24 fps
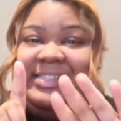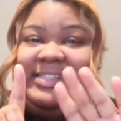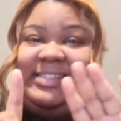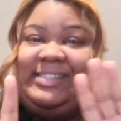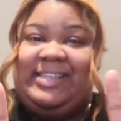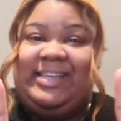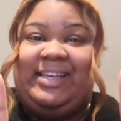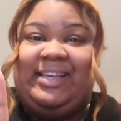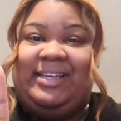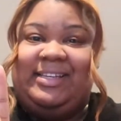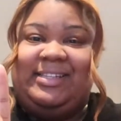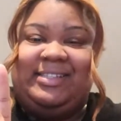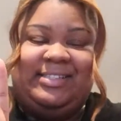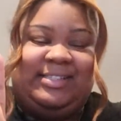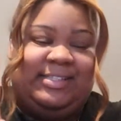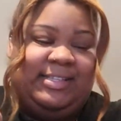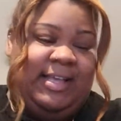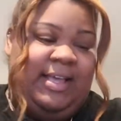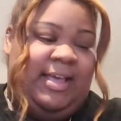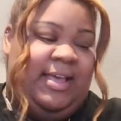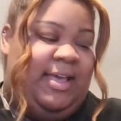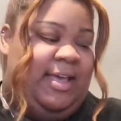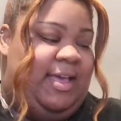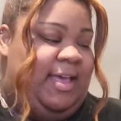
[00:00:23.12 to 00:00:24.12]
six,
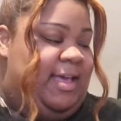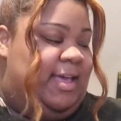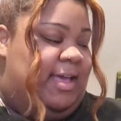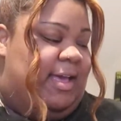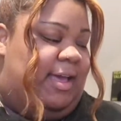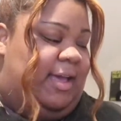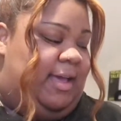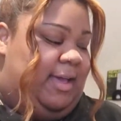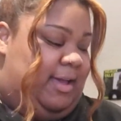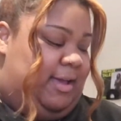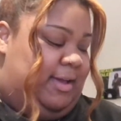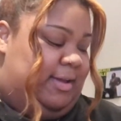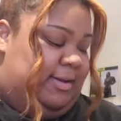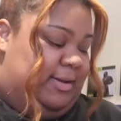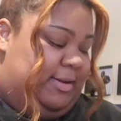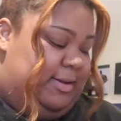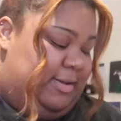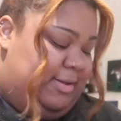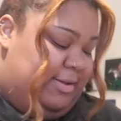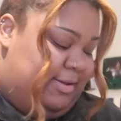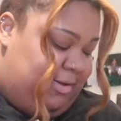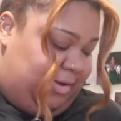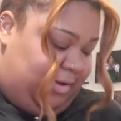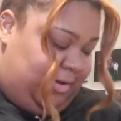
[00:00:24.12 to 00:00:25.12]
and
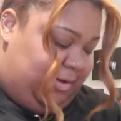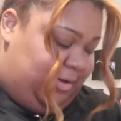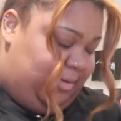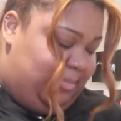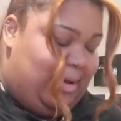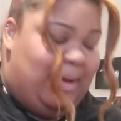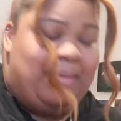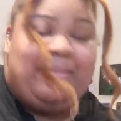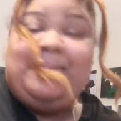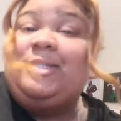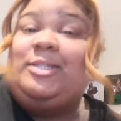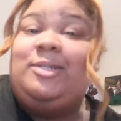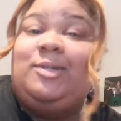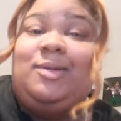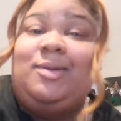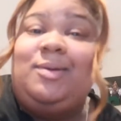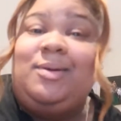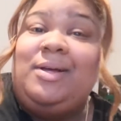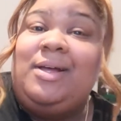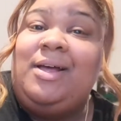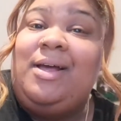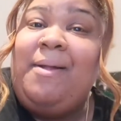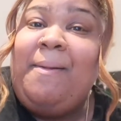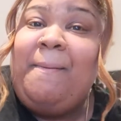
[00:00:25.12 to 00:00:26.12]
um, I'm gonna
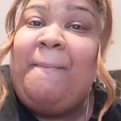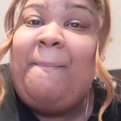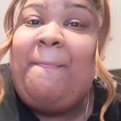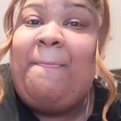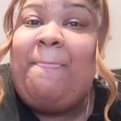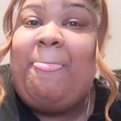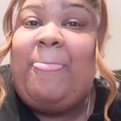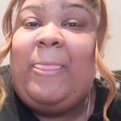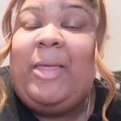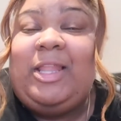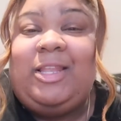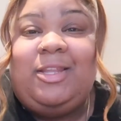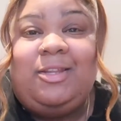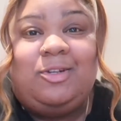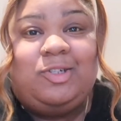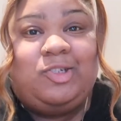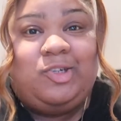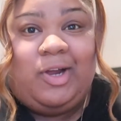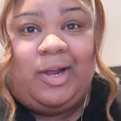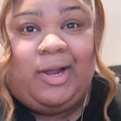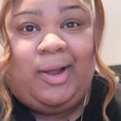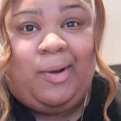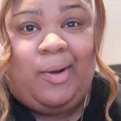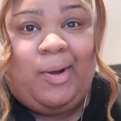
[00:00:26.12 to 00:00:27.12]
do a little
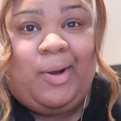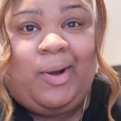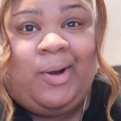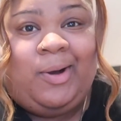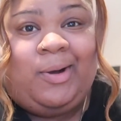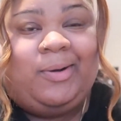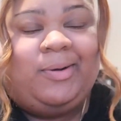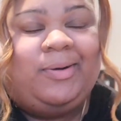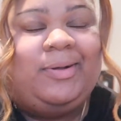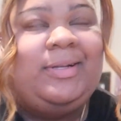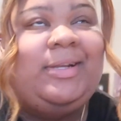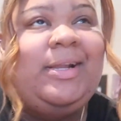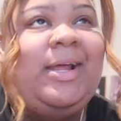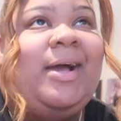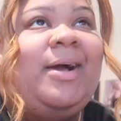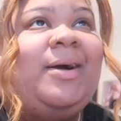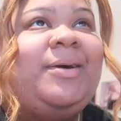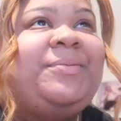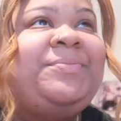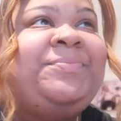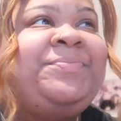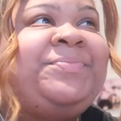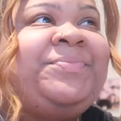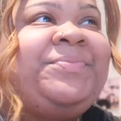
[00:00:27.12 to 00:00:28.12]
try on haul.
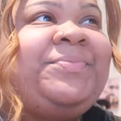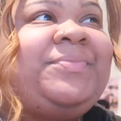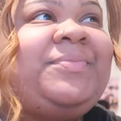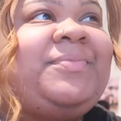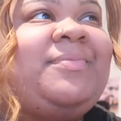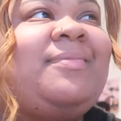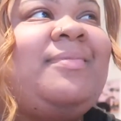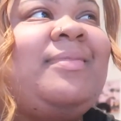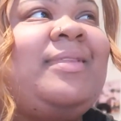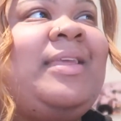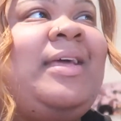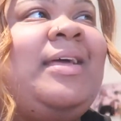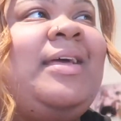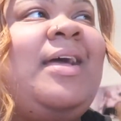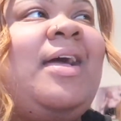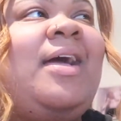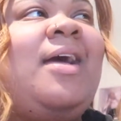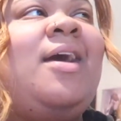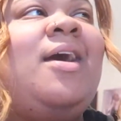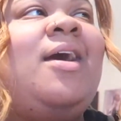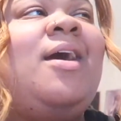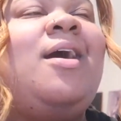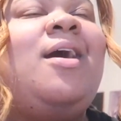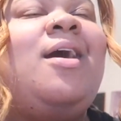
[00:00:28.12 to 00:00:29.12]
Now,
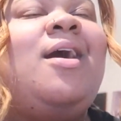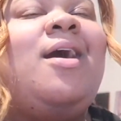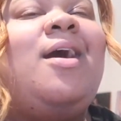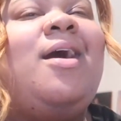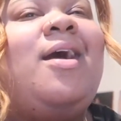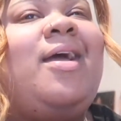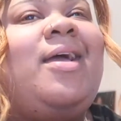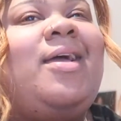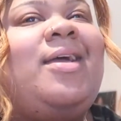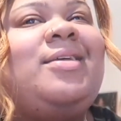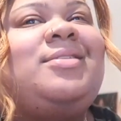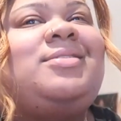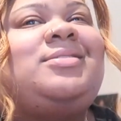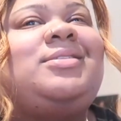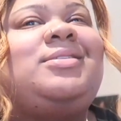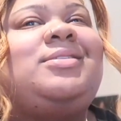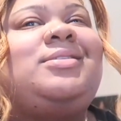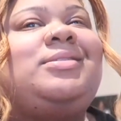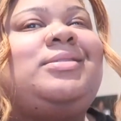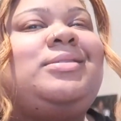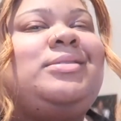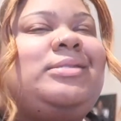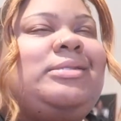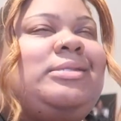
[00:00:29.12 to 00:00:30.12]

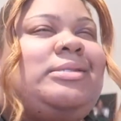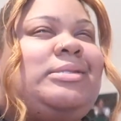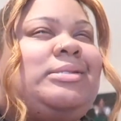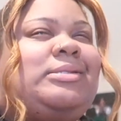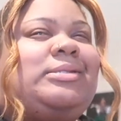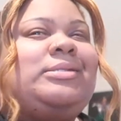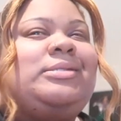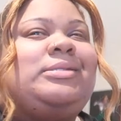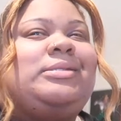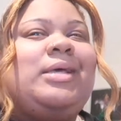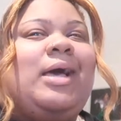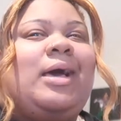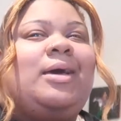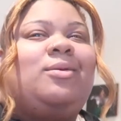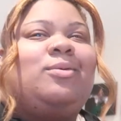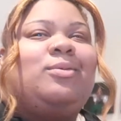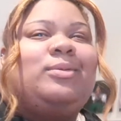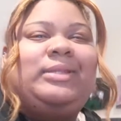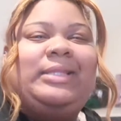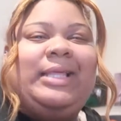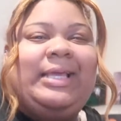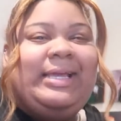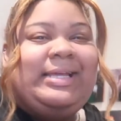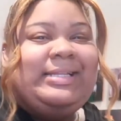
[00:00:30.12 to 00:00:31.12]
it's, I
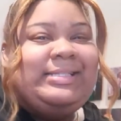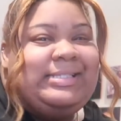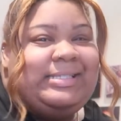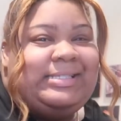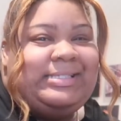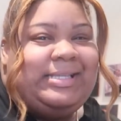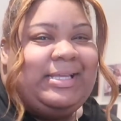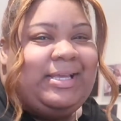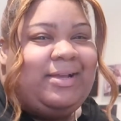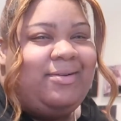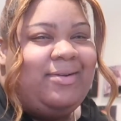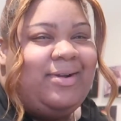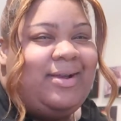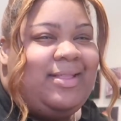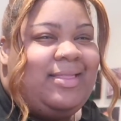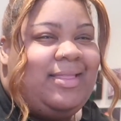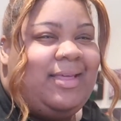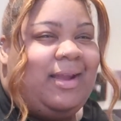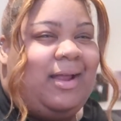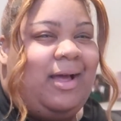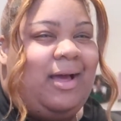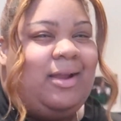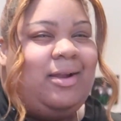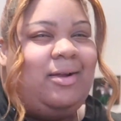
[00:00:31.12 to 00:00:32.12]
don't think it's a secret
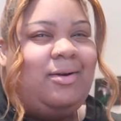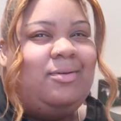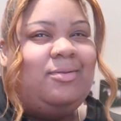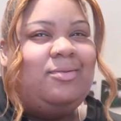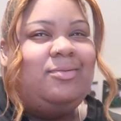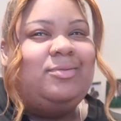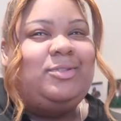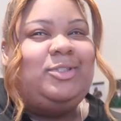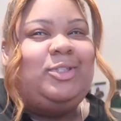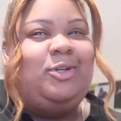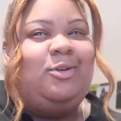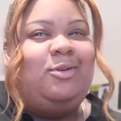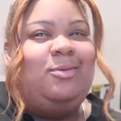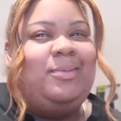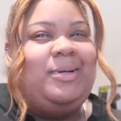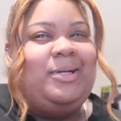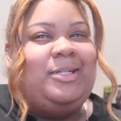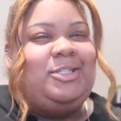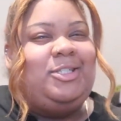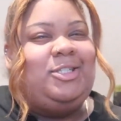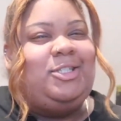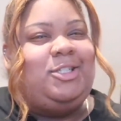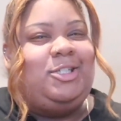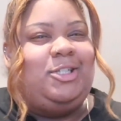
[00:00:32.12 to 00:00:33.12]
that I don't too
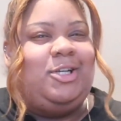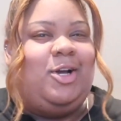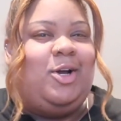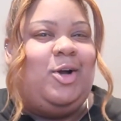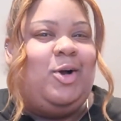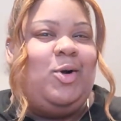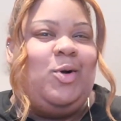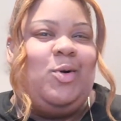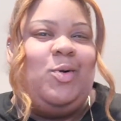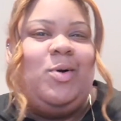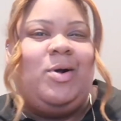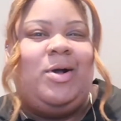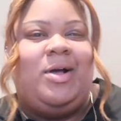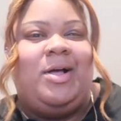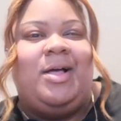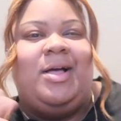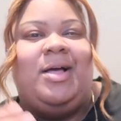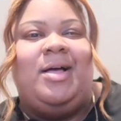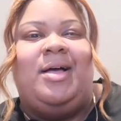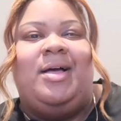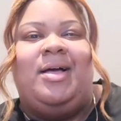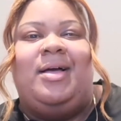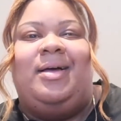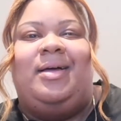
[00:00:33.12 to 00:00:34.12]
much show
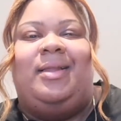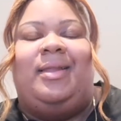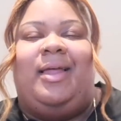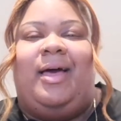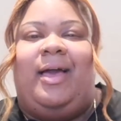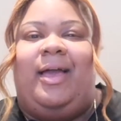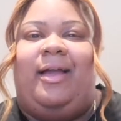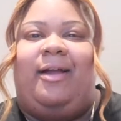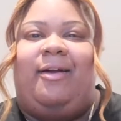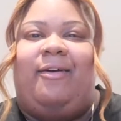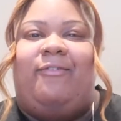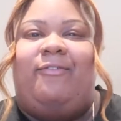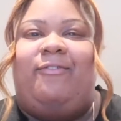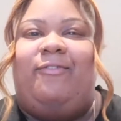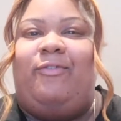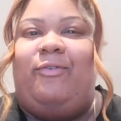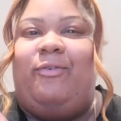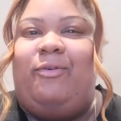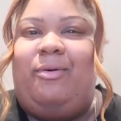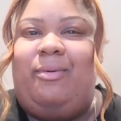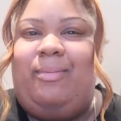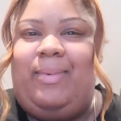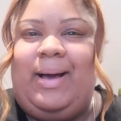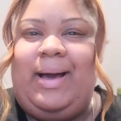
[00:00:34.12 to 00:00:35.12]
like
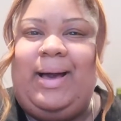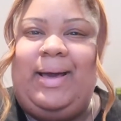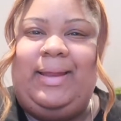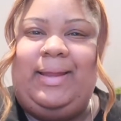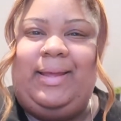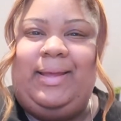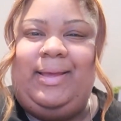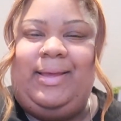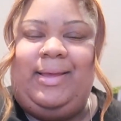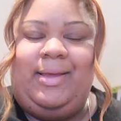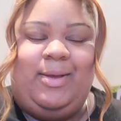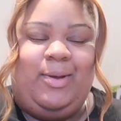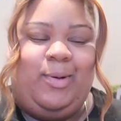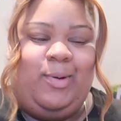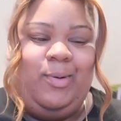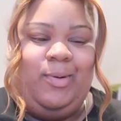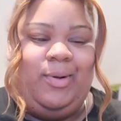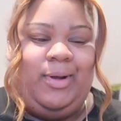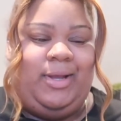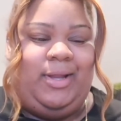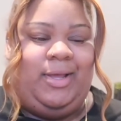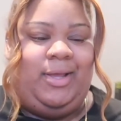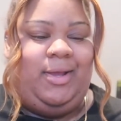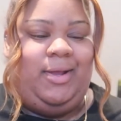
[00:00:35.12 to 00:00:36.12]
full body
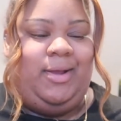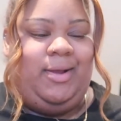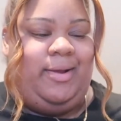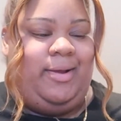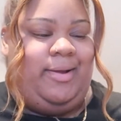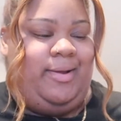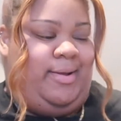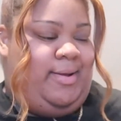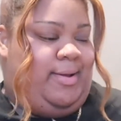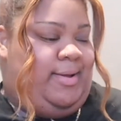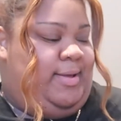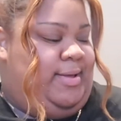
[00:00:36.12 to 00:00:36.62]
on here.